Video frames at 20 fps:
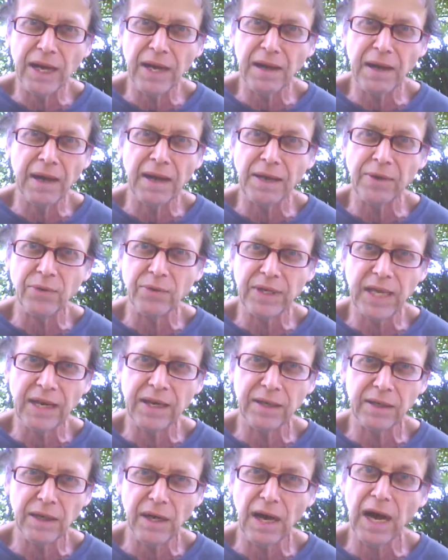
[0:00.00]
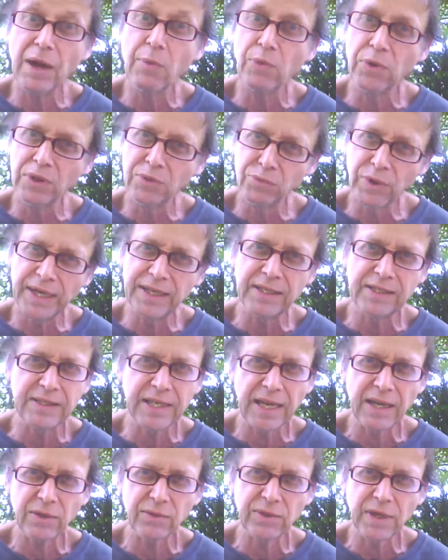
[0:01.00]
I don't get it. I will write it
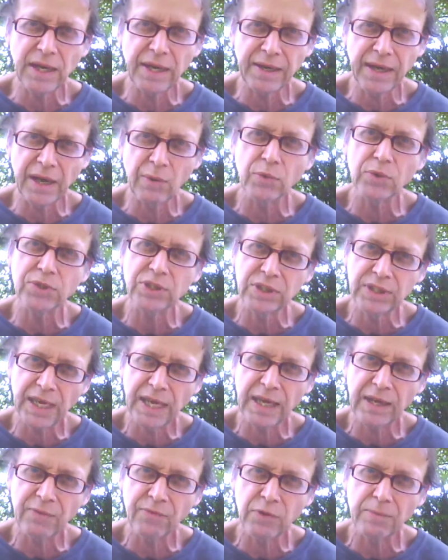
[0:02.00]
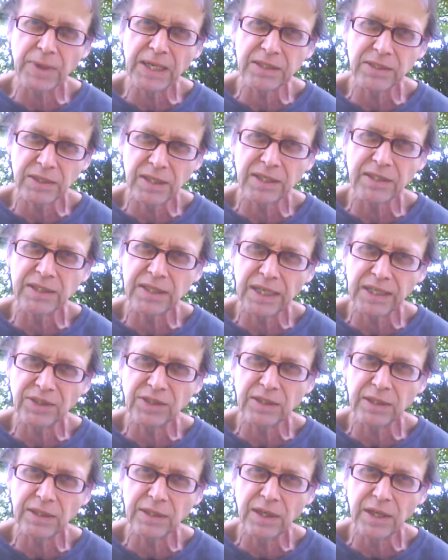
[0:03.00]
down, and I will say for my son
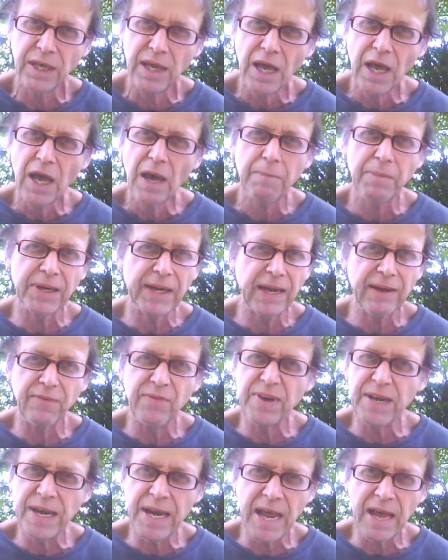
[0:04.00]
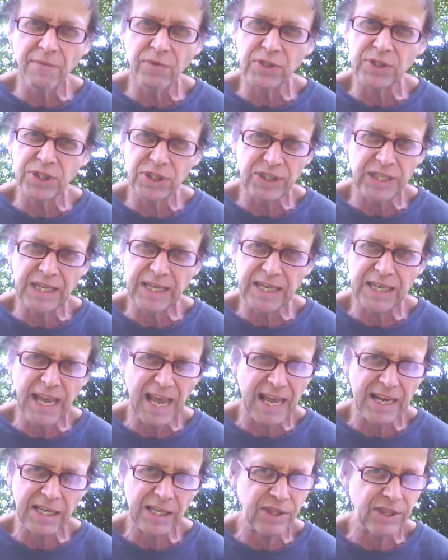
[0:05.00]
Dustin, but I have never seen
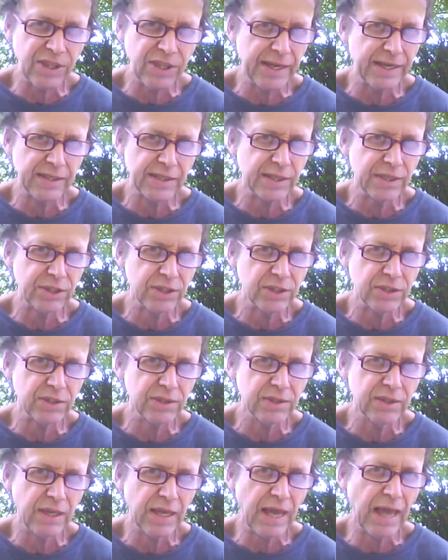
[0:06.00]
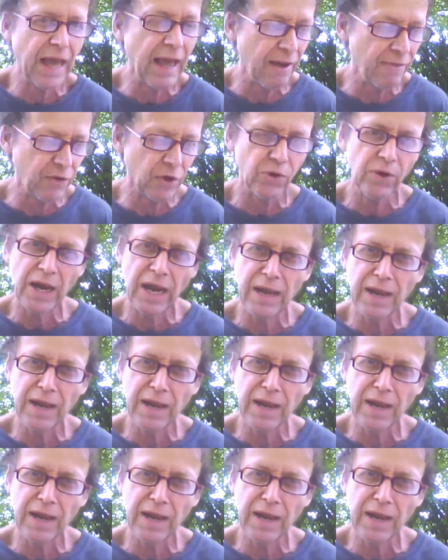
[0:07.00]
anything like this. Ever.